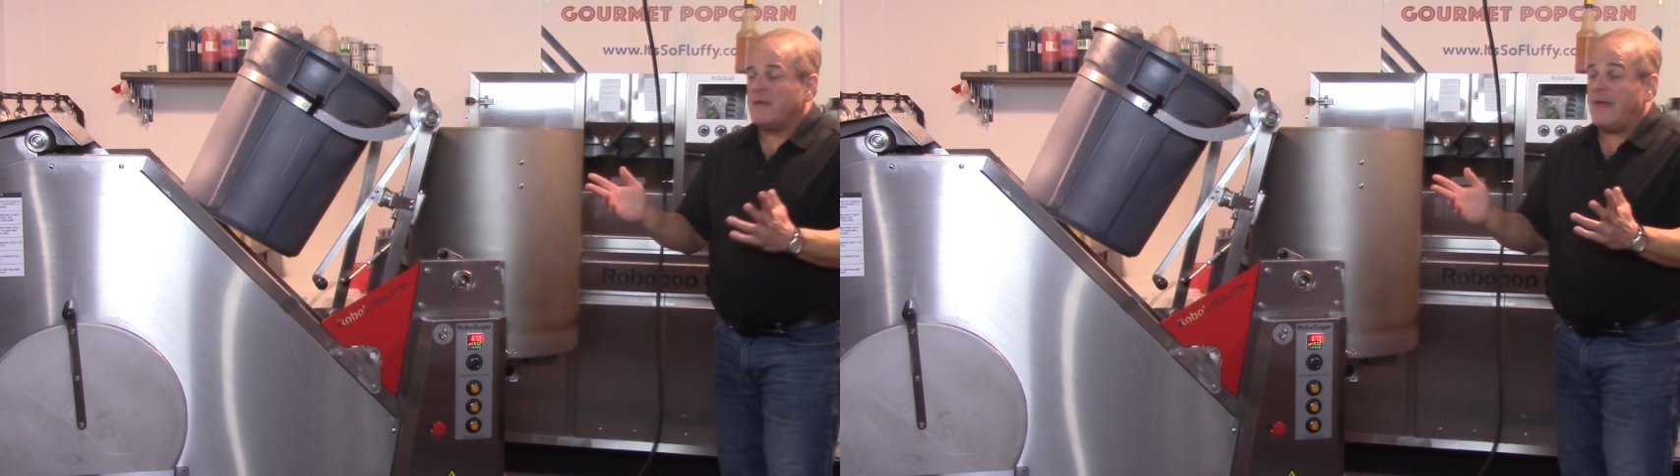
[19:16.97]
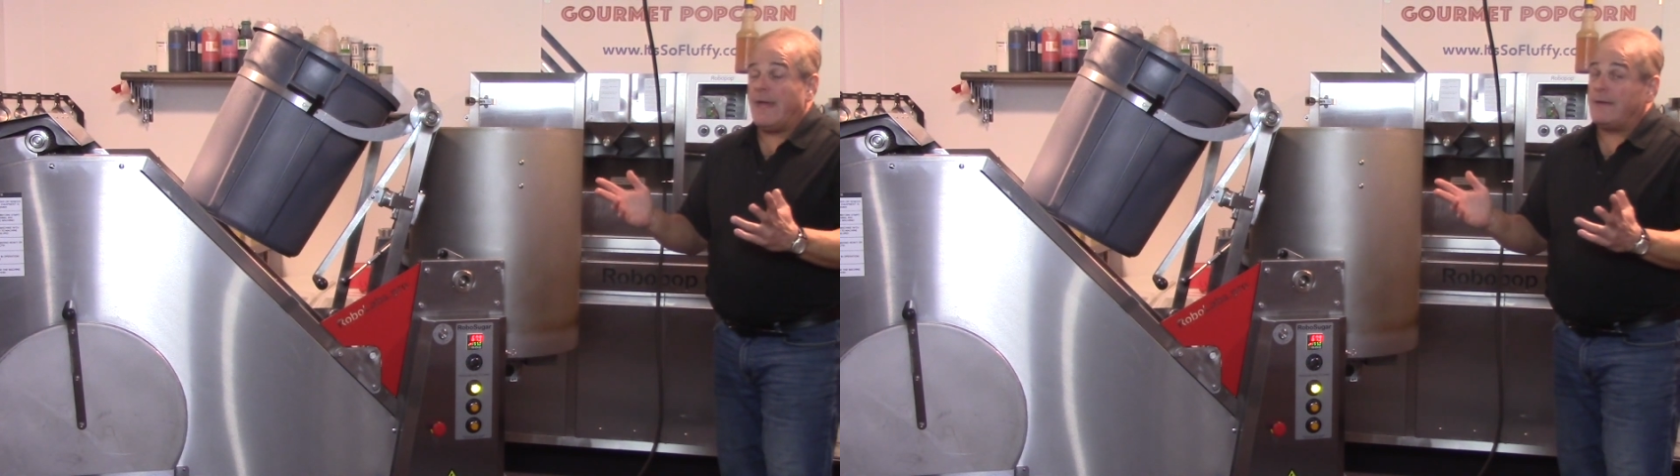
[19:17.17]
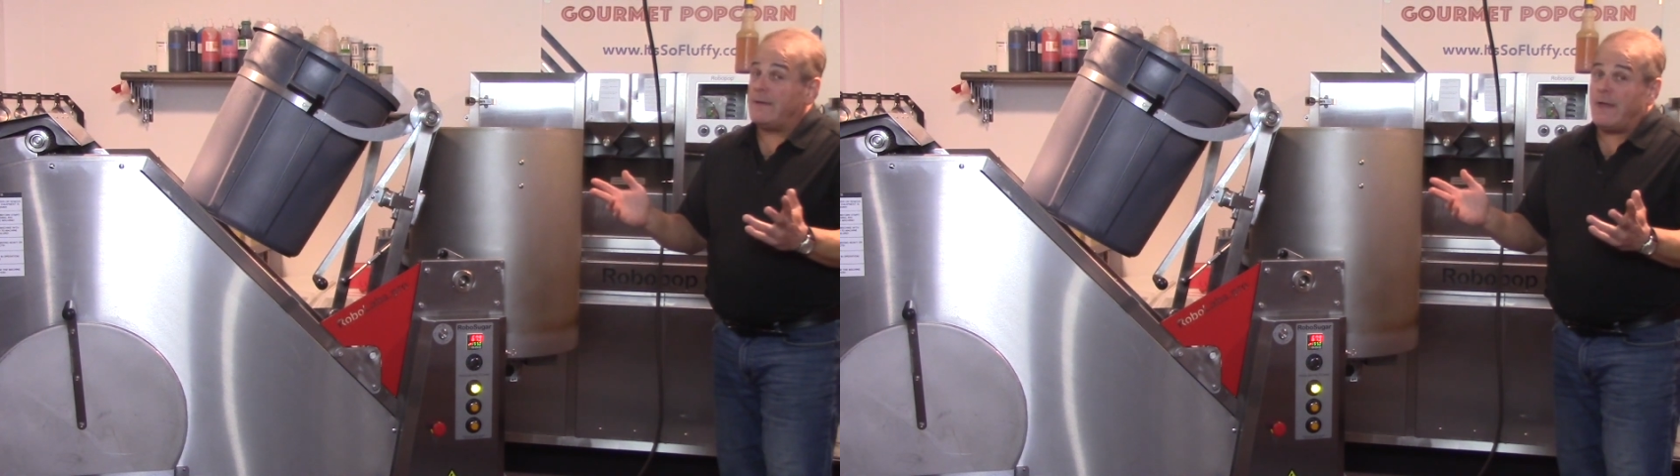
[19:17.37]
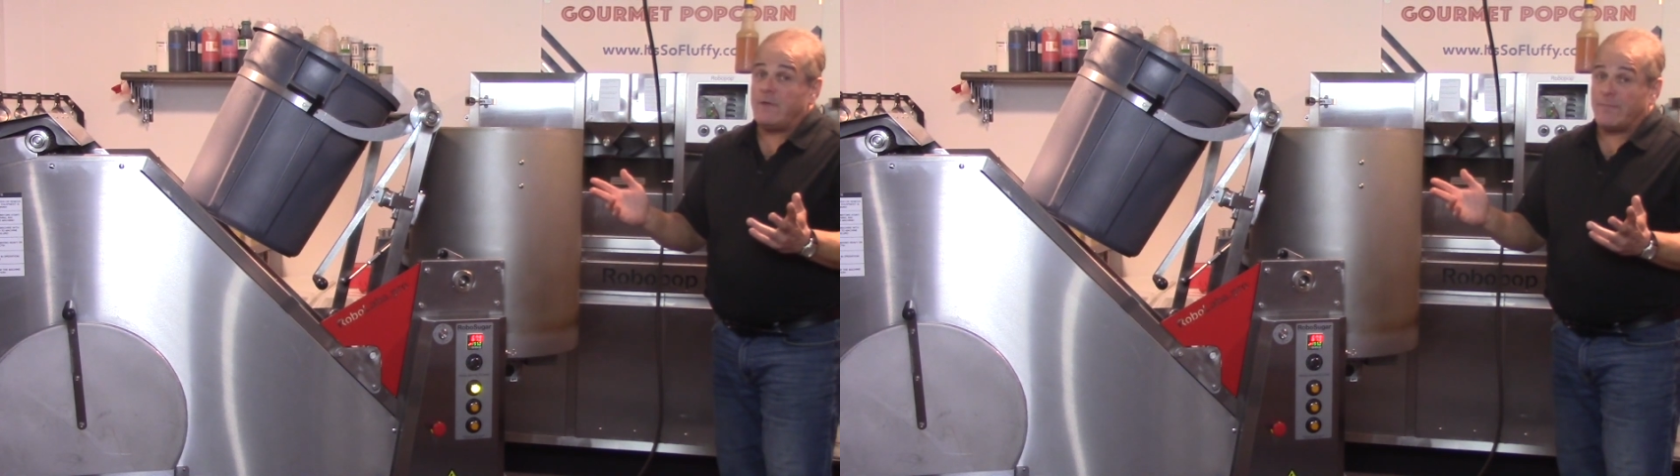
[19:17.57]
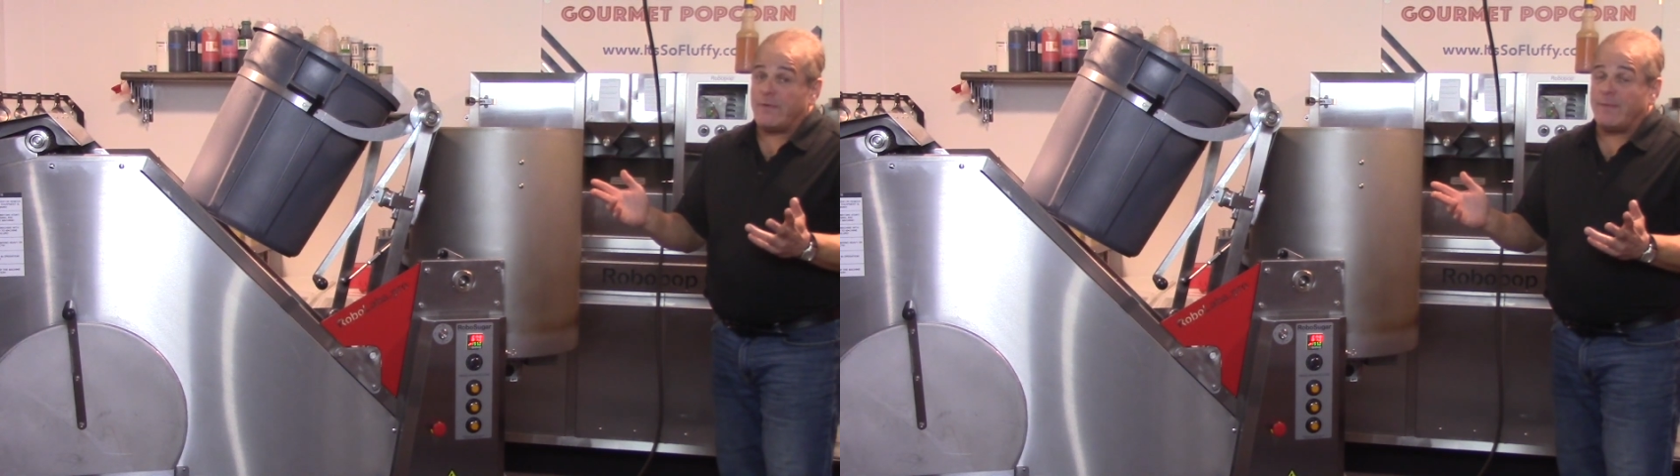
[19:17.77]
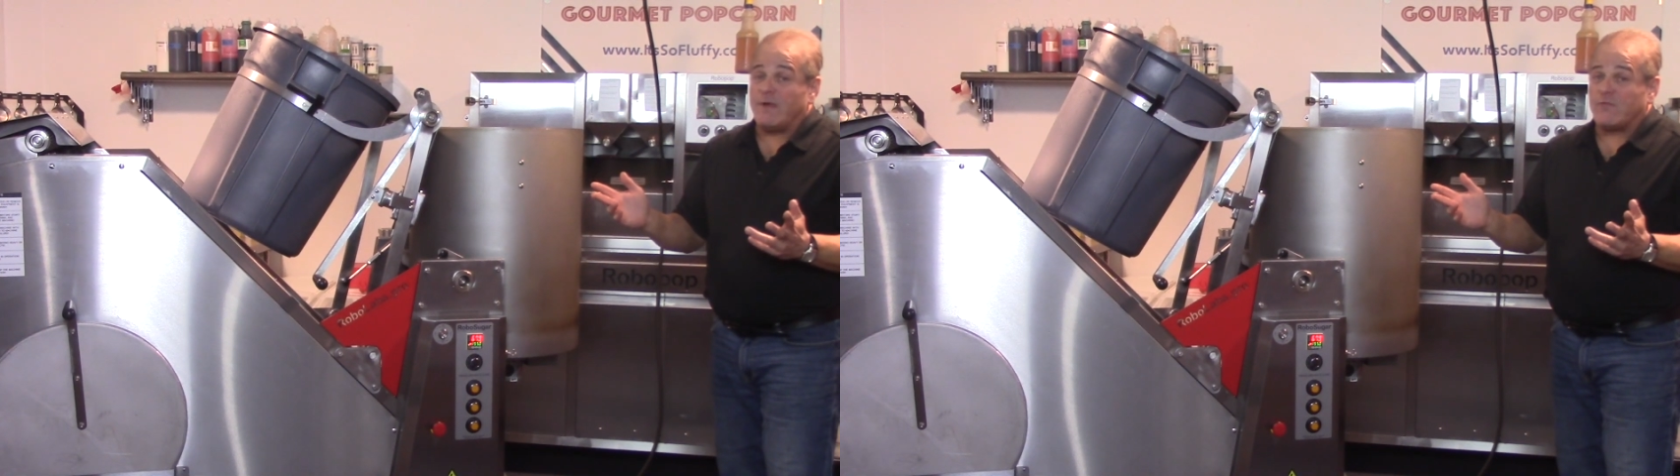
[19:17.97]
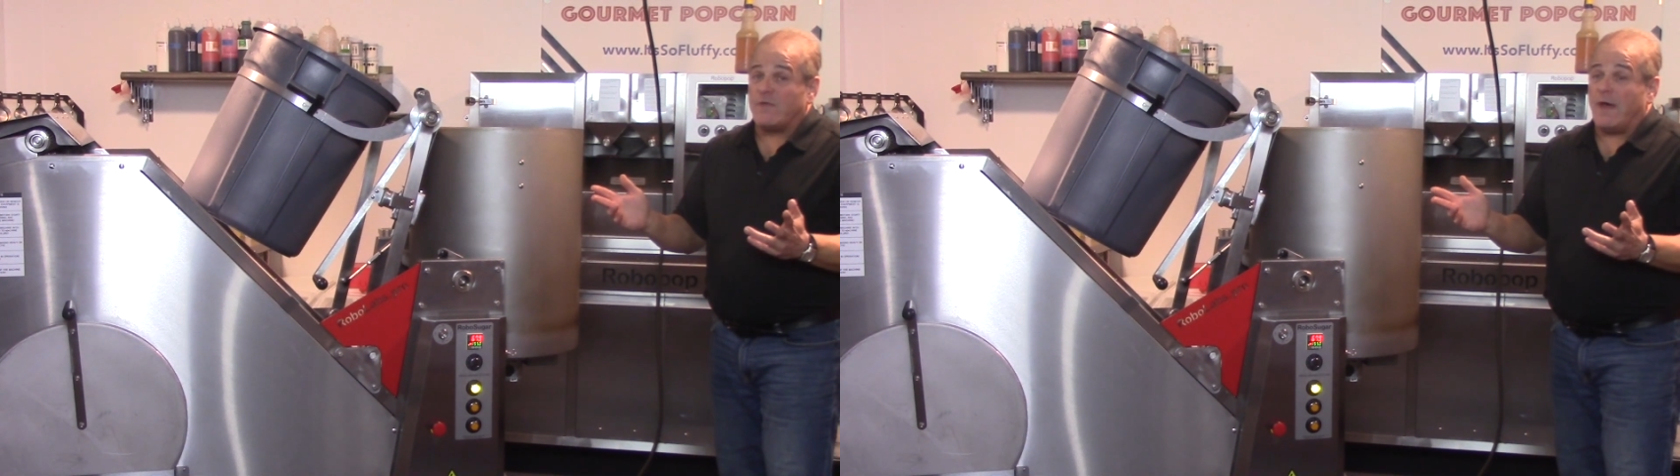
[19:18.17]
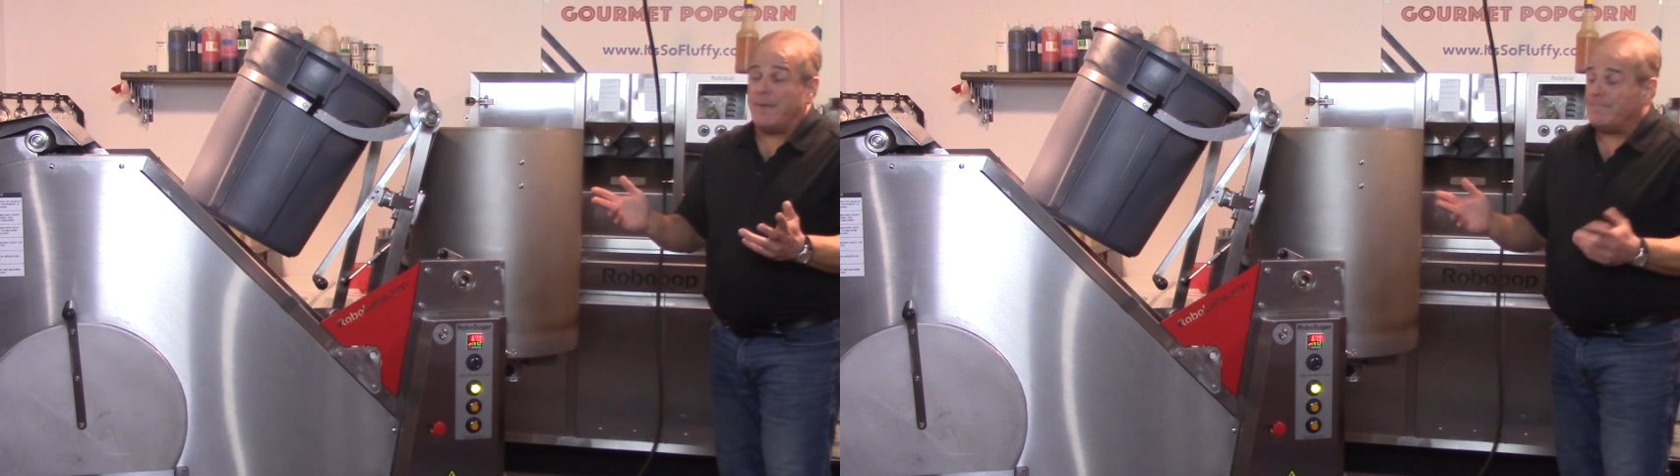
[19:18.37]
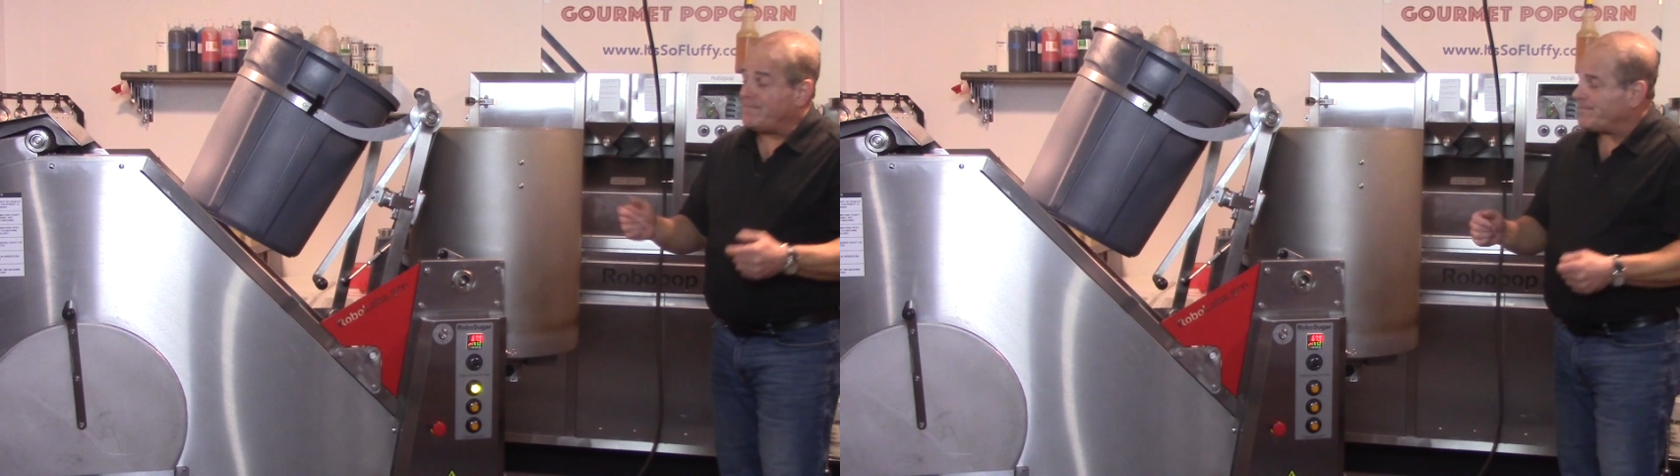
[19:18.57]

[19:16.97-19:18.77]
and, and you're pretty much done.